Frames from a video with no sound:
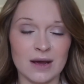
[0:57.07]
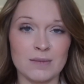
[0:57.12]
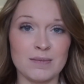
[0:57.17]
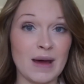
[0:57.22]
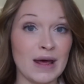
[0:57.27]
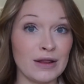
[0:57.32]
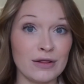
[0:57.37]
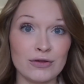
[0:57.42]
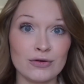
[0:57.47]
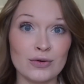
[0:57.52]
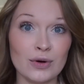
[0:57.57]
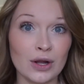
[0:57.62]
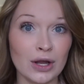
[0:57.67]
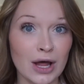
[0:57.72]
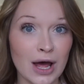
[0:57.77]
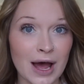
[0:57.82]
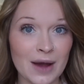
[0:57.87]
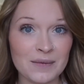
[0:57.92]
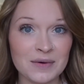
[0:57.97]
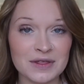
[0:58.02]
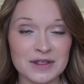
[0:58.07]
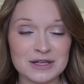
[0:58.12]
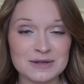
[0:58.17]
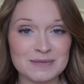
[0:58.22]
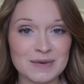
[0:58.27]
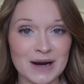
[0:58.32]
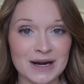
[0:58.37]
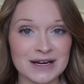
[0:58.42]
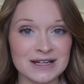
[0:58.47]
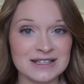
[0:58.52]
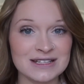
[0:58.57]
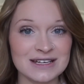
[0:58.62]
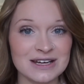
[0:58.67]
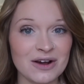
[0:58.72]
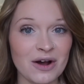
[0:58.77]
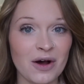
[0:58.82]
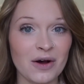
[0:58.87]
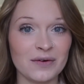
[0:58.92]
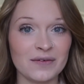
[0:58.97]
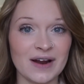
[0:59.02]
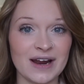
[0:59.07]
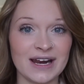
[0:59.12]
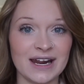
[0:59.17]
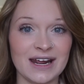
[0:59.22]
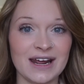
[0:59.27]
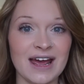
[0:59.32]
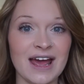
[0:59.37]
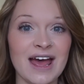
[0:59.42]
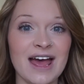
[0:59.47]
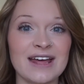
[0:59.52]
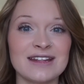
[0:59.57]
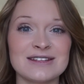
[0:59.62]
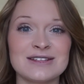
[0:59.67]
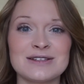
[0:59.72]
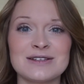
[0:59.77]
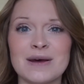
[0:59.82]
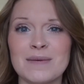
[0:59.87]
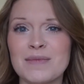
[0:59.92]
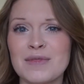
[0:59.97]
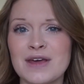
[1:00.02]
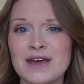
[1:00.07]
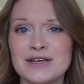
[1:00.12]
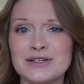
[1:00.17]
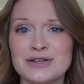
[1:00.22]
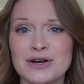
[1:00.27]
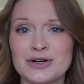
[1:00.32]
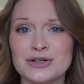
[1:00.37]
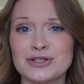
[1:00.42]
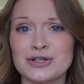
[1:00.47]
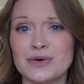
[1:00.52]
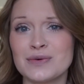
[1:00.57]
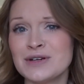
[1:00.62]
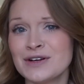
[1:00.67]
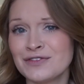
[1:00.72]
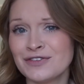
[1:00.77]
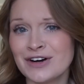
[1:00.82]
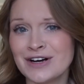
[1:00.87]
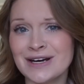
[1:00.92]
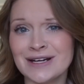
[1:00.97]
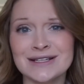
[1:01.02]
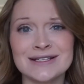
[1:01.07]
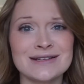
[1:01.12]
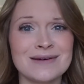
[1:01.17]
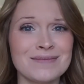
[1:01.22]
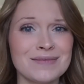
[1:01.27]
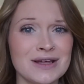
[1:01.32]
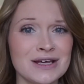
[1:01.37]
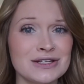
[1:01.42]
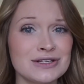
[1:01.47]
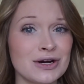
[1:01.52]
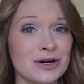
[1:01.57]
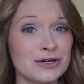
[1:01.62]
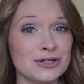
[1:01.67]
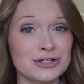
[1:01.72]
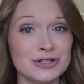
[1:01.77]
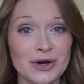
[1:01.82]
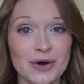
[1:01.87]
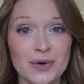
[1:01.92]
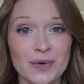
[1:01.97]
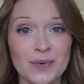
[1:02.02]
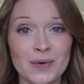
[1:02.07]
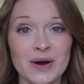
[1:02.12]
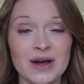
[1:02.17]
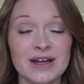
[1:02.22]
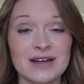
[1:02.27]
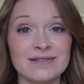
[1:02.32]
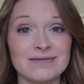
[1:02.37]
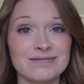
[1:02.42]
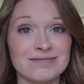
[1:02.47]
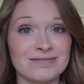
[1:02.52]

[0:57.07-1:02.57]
been through a lot with this pregnancy already, and some things are so different and some things are so